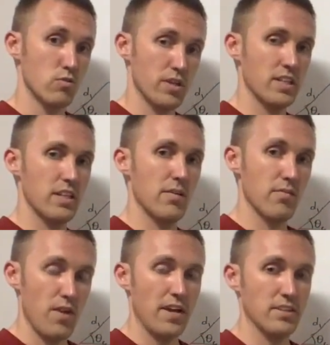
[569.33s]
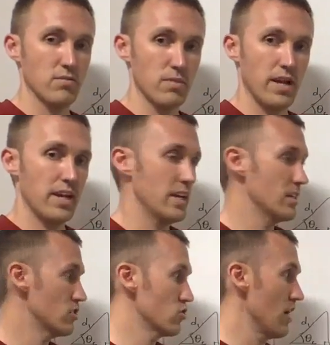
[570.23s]
critically refracted ray
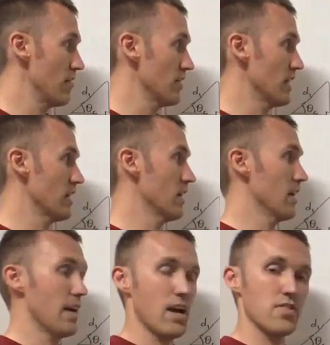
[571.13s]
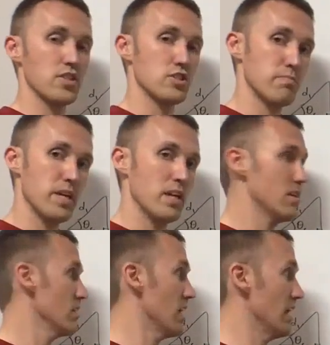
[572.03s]
is traveling at the
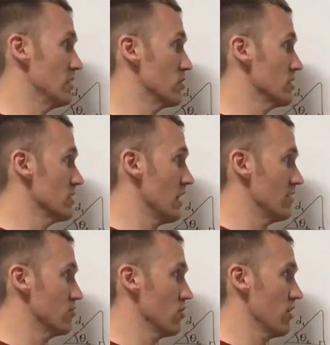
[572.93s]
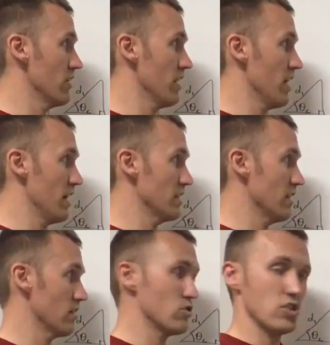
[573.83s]
speed, and you can see I've drawn the line
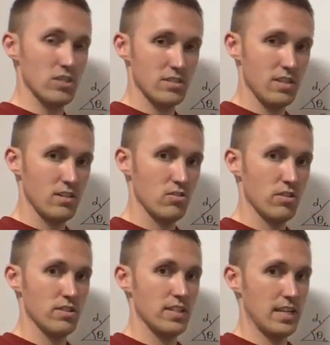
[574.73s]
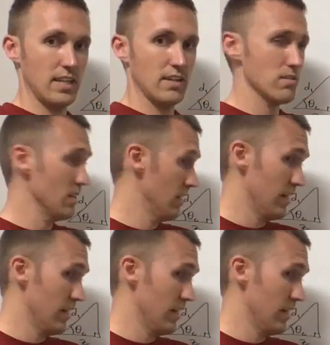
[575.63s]
here just into the second layer.